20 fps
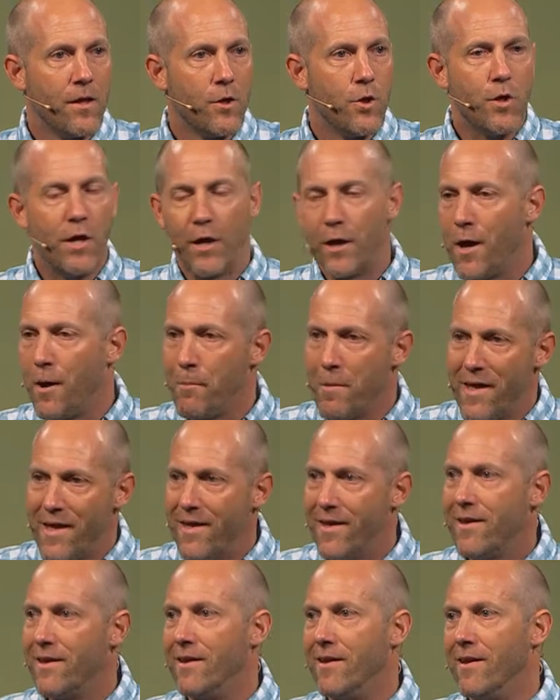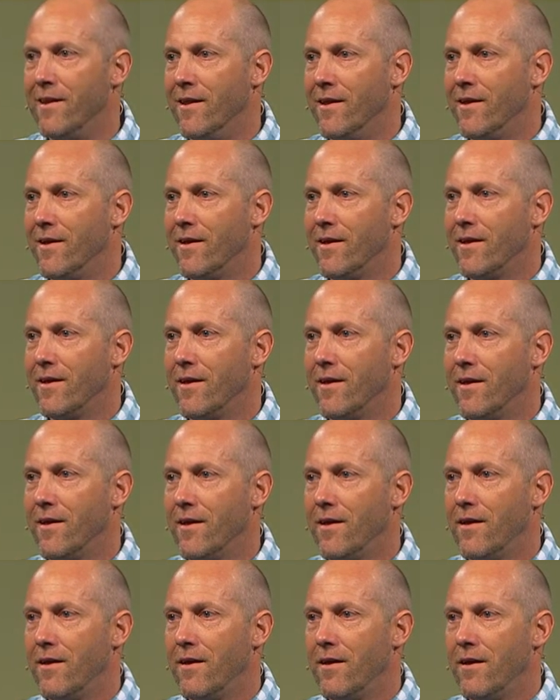You can come in.
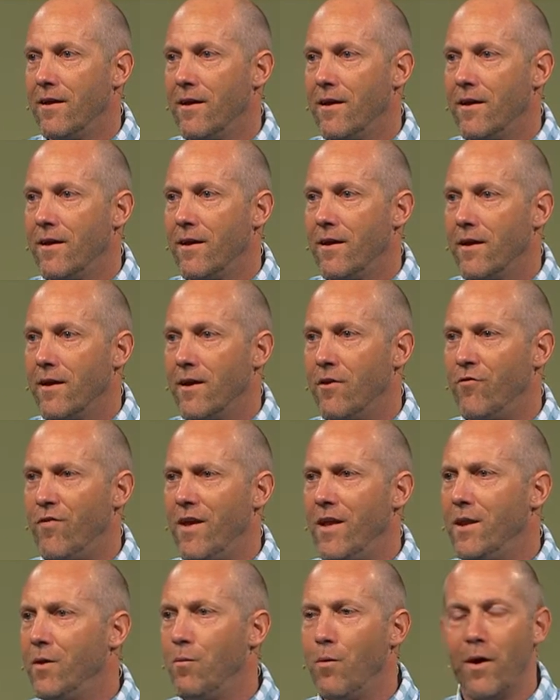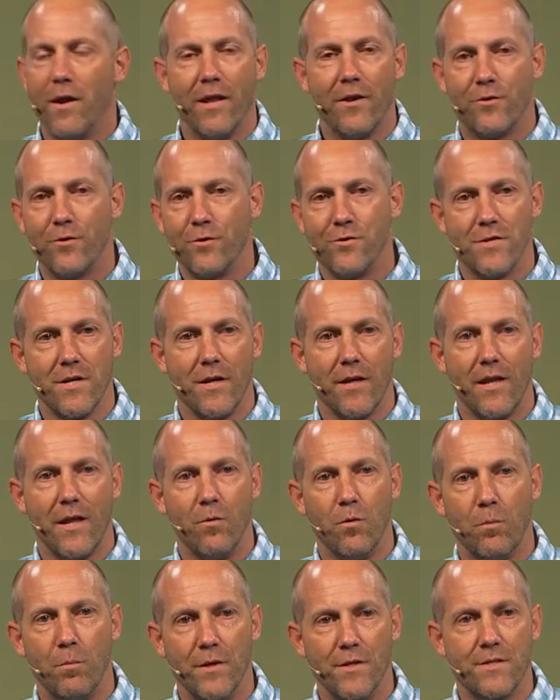If anyone enters in, he
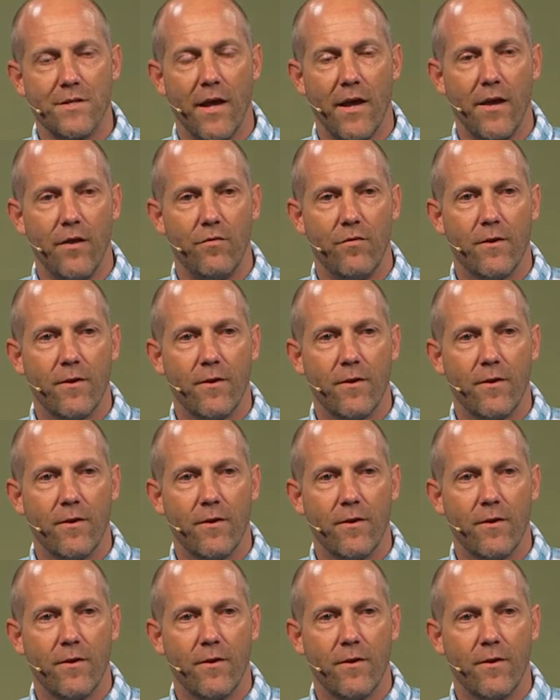will be saved.